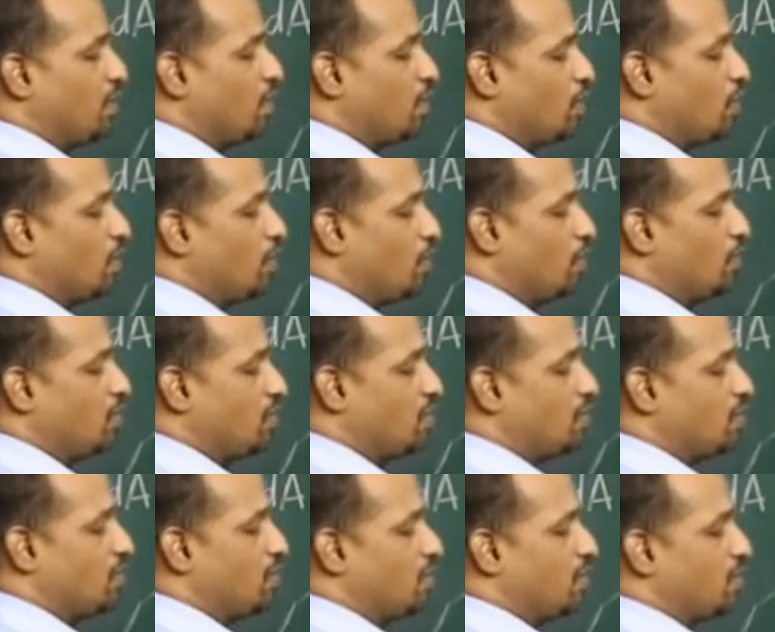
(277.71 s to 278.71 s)

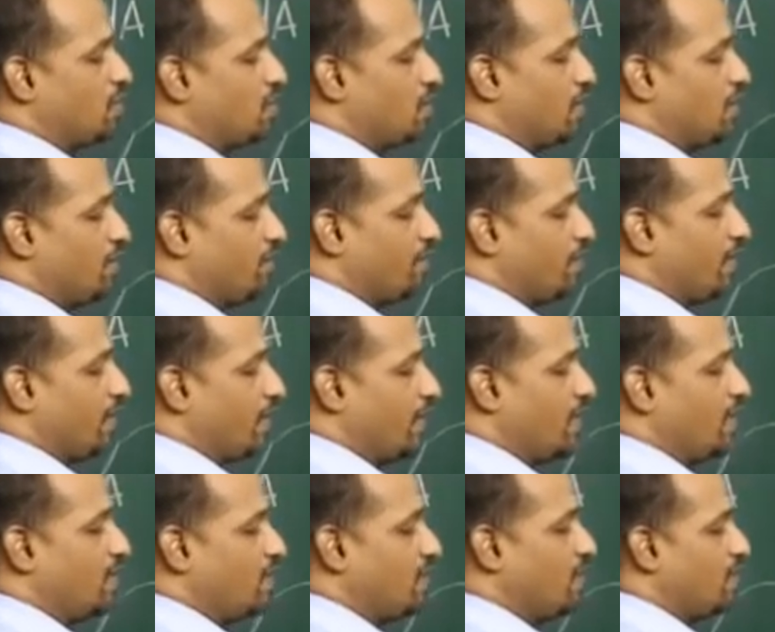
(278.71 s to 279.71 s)

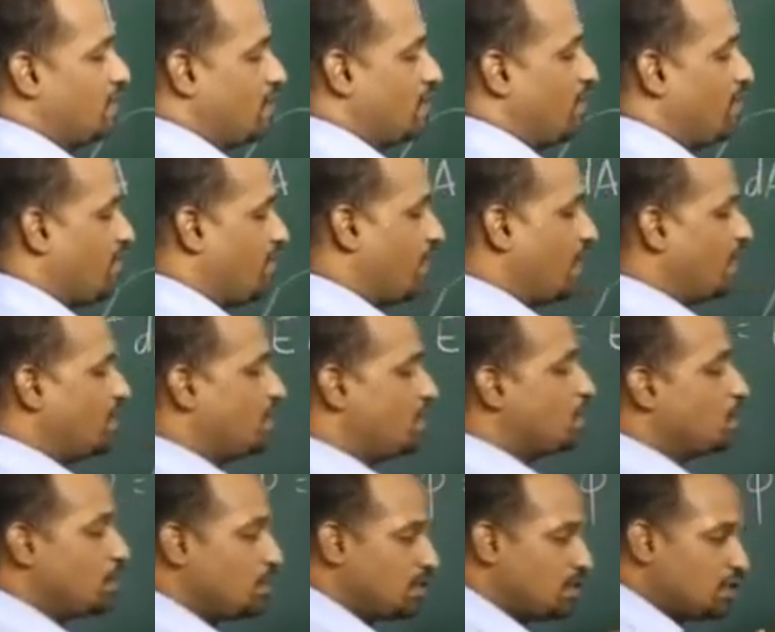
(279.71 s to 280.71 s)
the flux
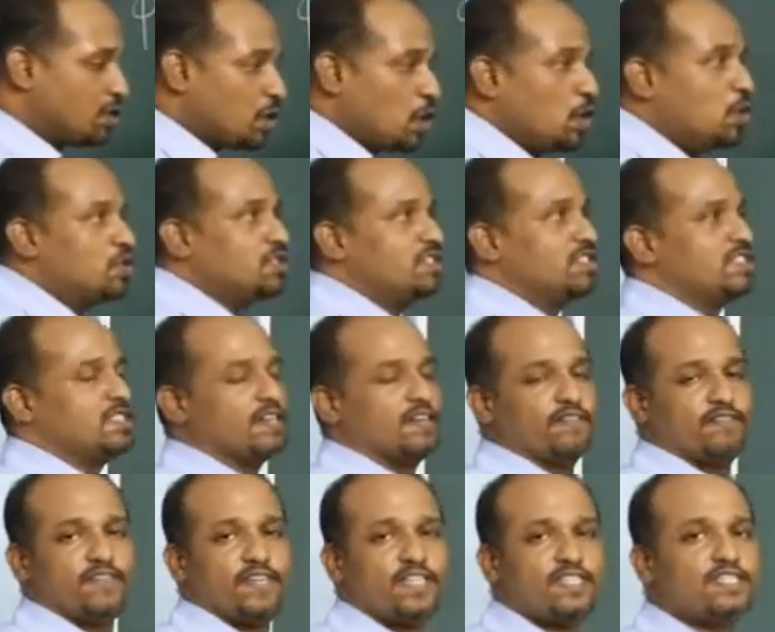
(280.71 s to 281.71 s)
through this closed
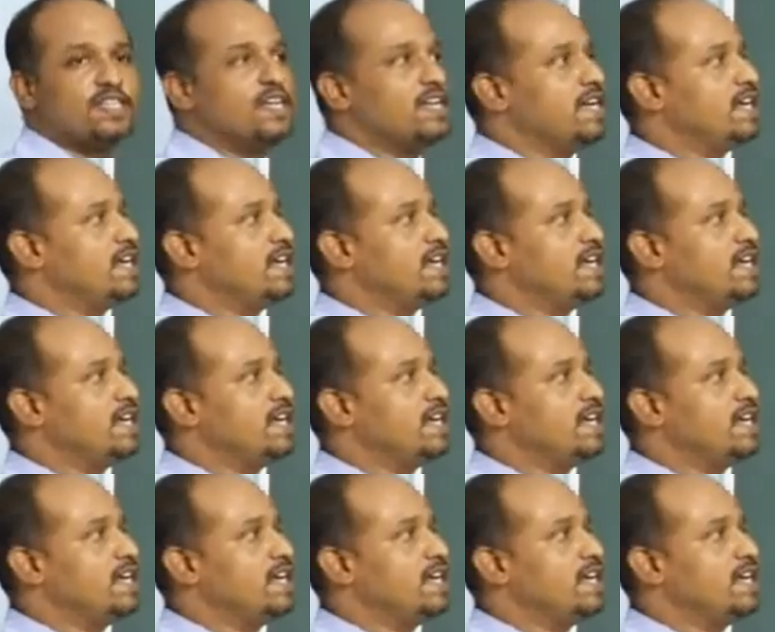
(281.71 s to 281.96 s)
surface